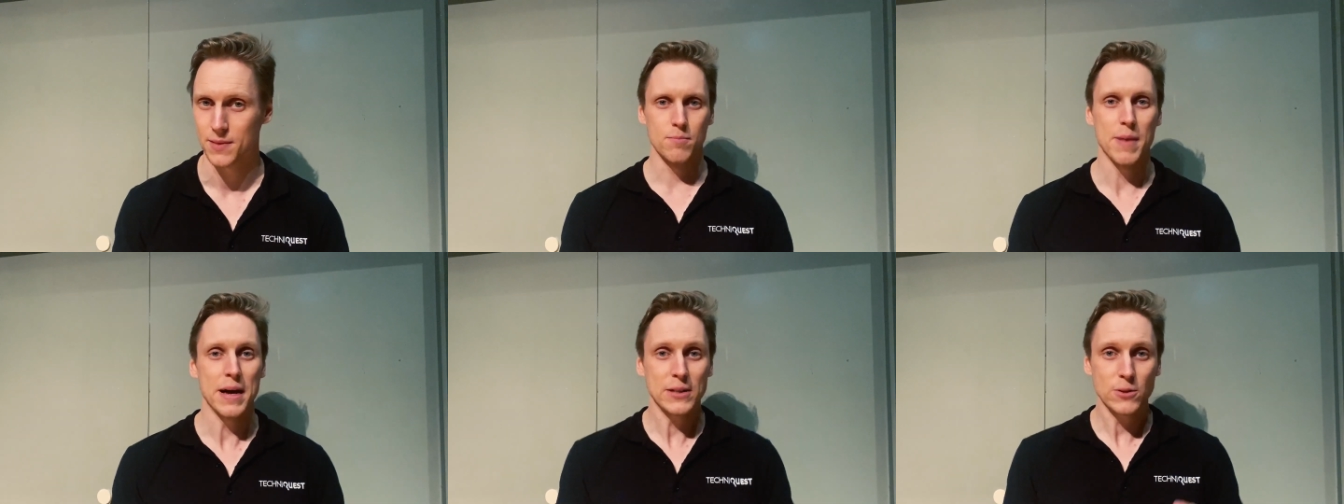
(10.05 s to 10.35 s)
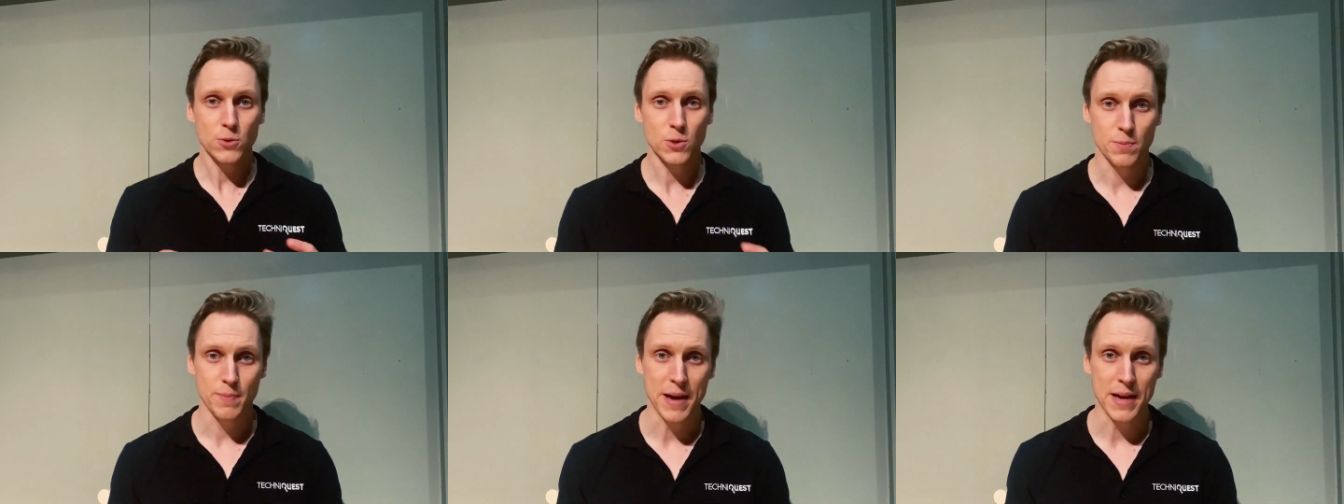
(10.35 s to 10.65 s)

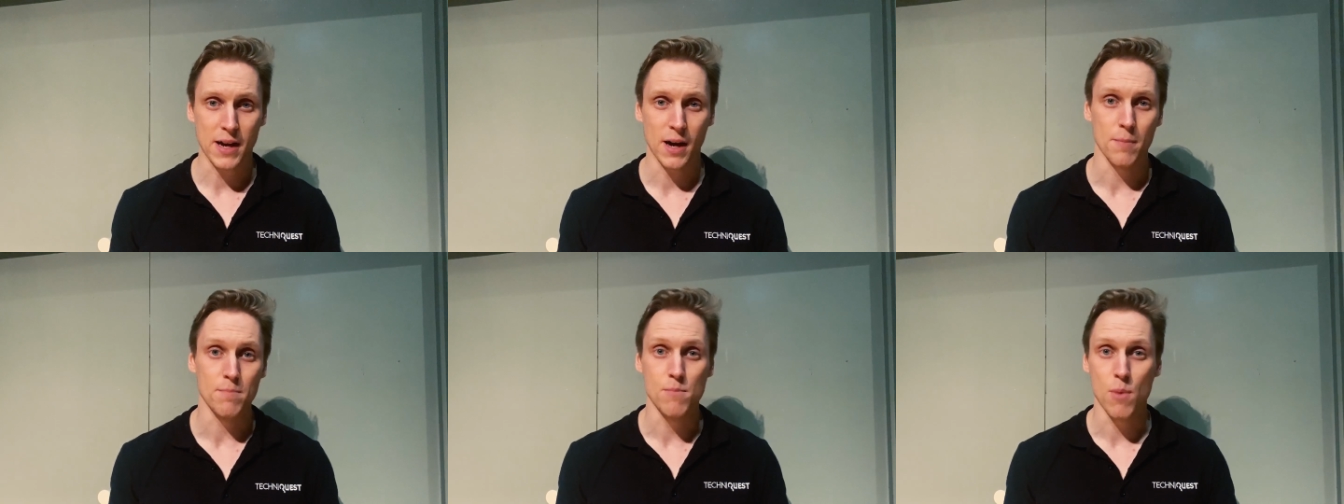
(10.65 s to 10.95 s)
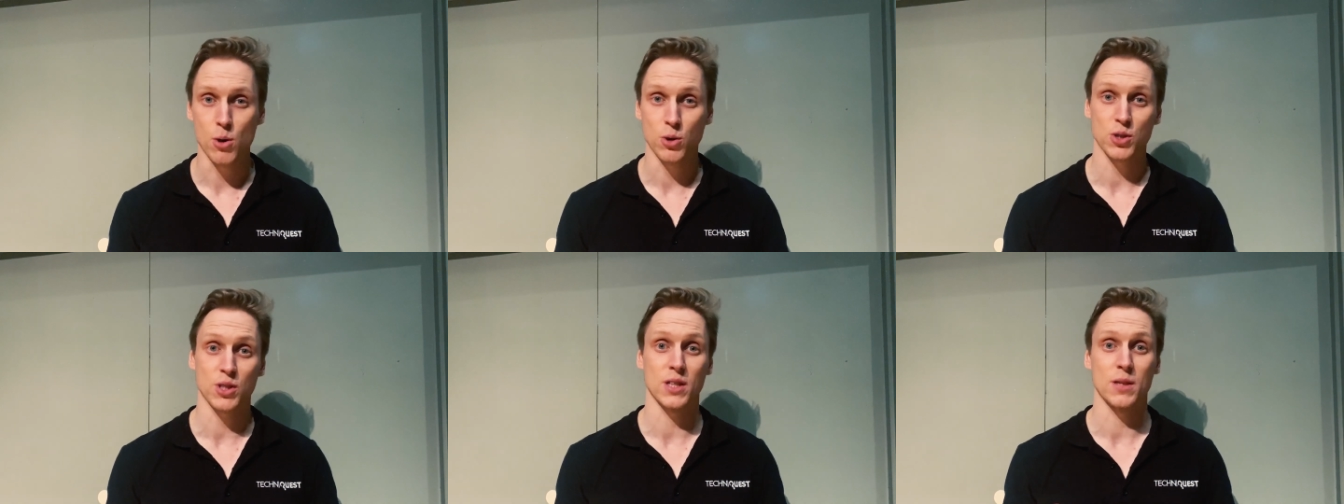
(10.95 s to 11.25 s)
Metals make up
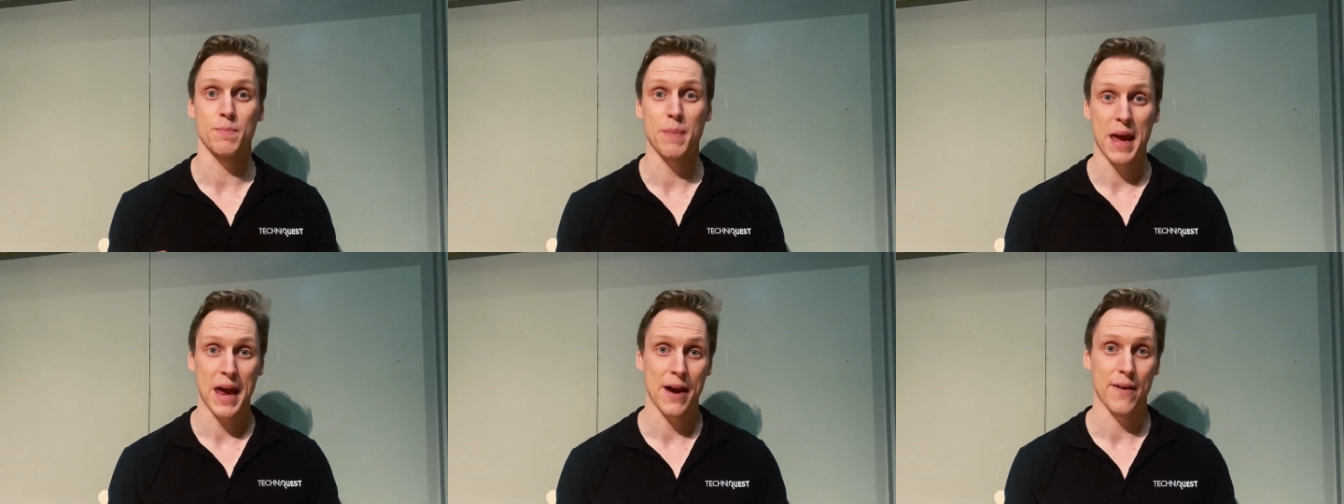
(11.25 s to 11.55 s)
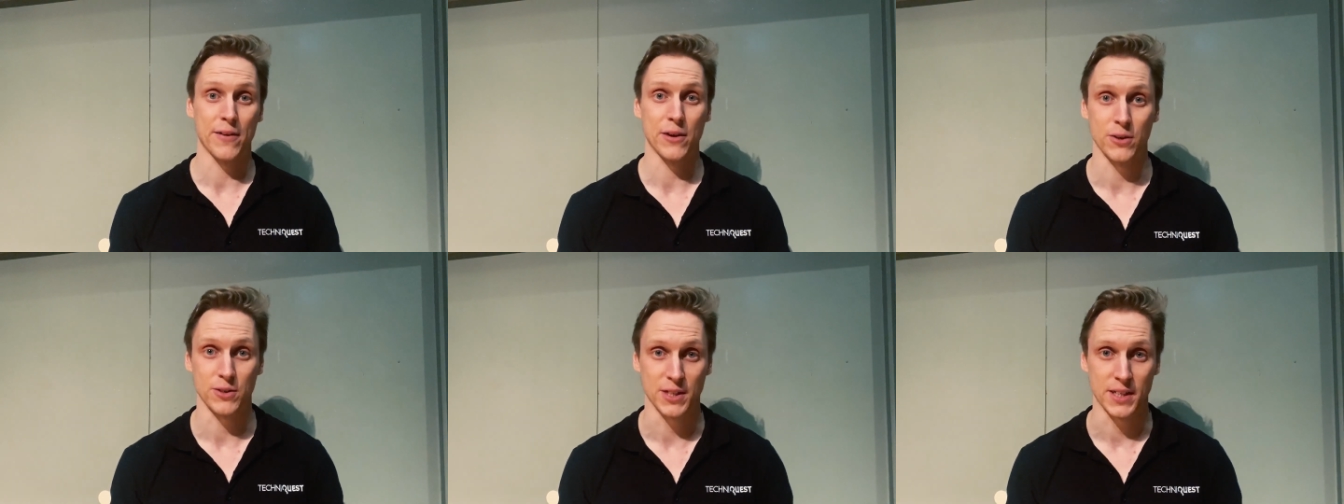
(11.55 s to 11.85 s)
most of the
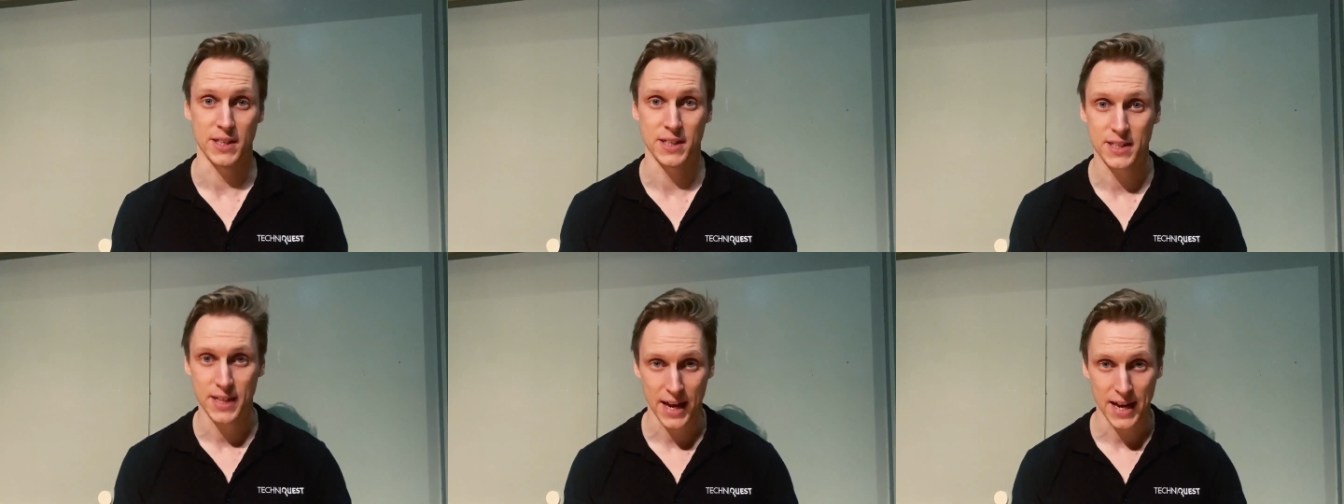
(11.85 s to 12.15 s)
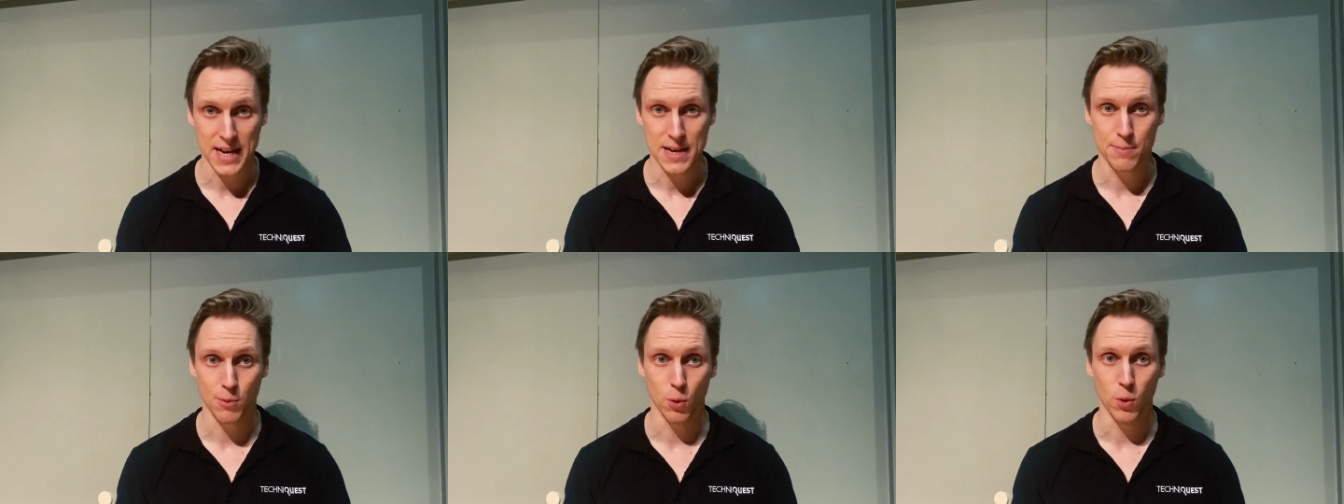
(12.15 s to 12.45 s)
periodic
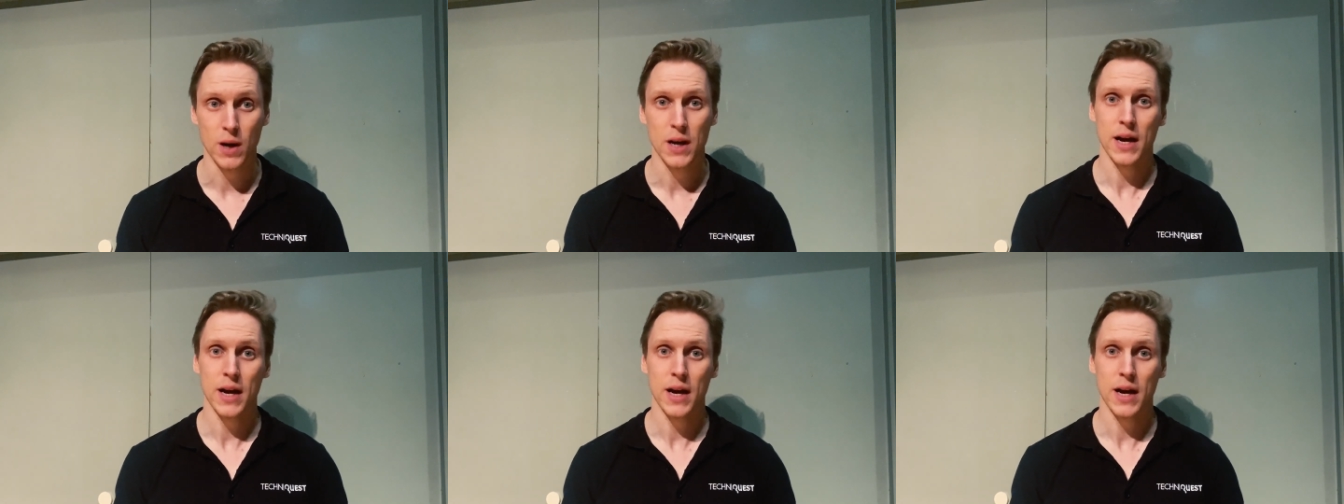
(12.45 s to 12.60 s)
table,